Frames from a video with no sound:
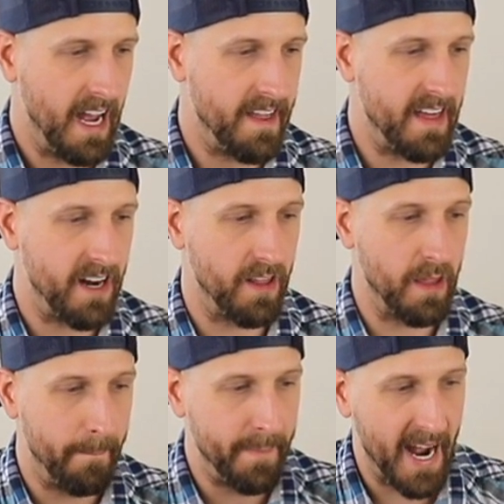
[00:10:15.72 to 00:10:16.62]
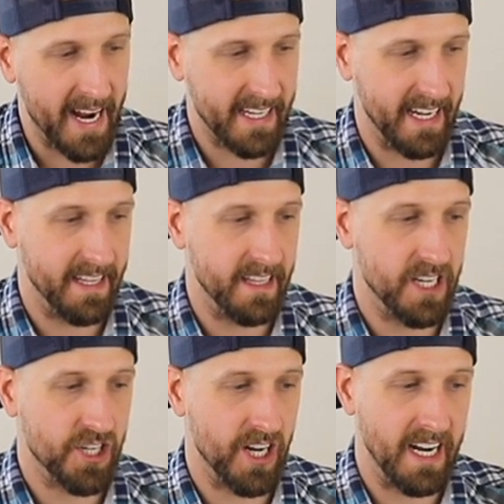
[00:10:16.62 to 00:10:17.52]
And then on the back end, they
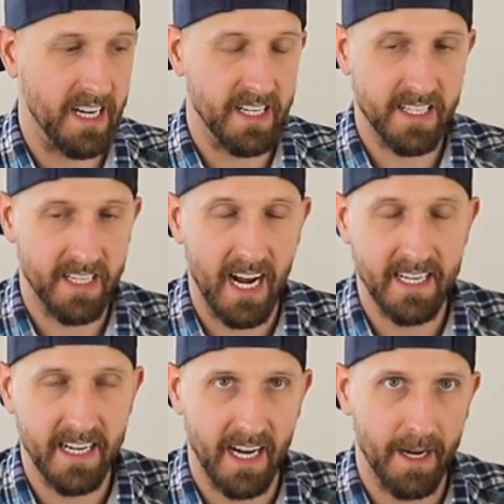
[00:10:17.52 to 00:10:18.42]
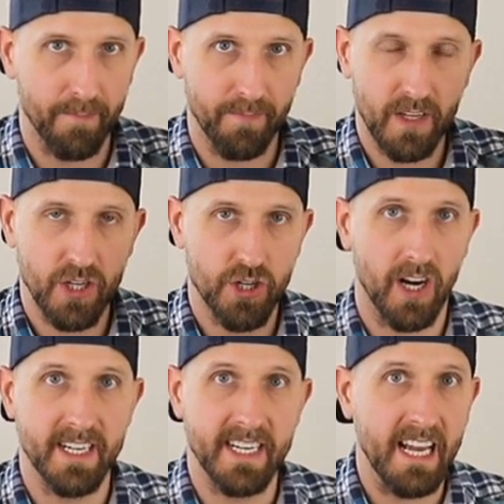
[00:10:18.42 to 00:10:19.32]
signed
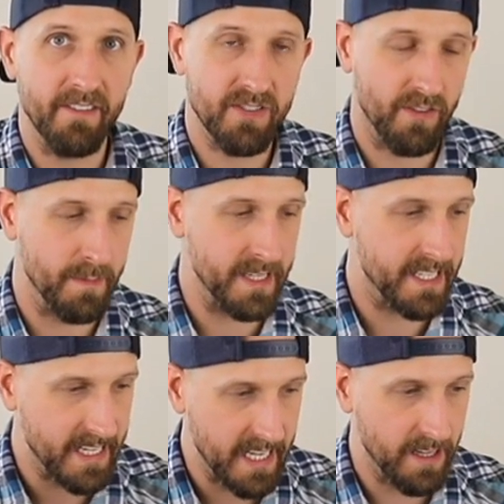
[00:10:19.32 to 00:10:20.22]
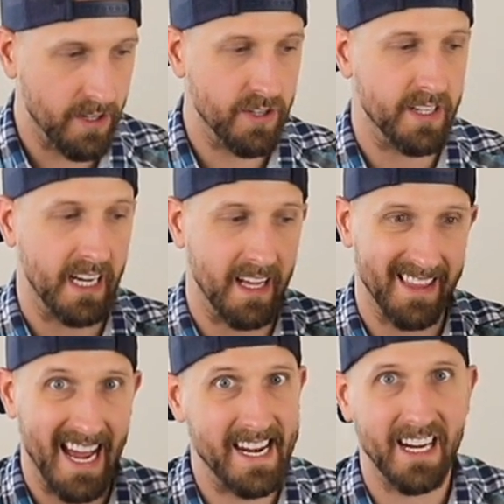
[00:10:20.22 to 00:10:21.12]
Sean Davis from the Steelers. They got
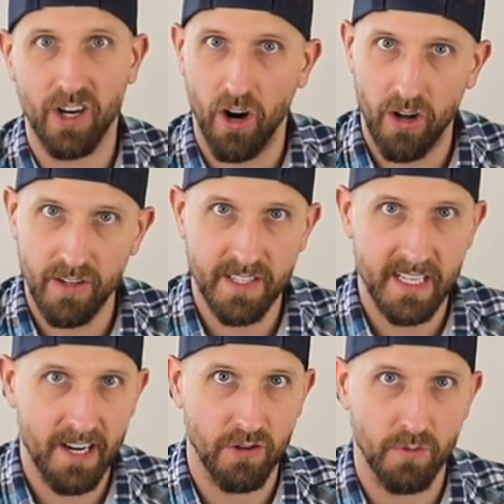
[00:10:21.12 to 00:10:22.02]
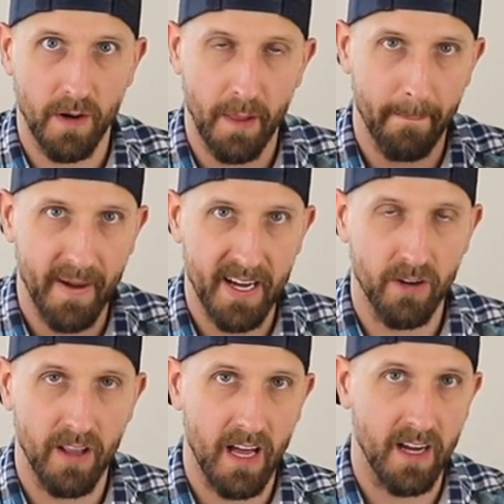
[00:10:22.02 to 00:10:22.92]
Landon Collins there, who's one of the
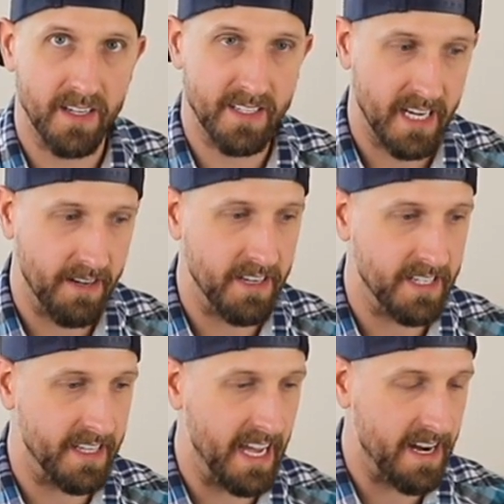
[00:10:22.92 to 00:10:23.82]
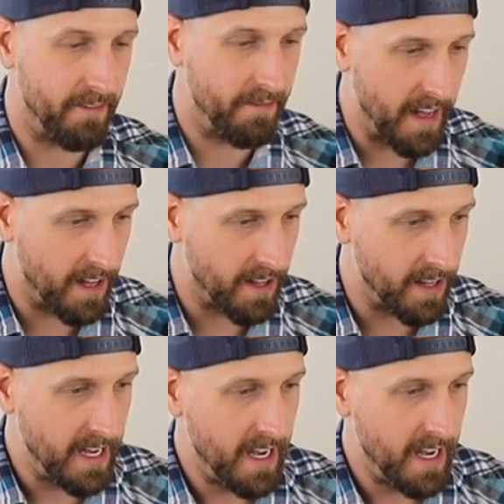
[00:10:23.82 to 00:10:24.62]
better safeties in the NFL.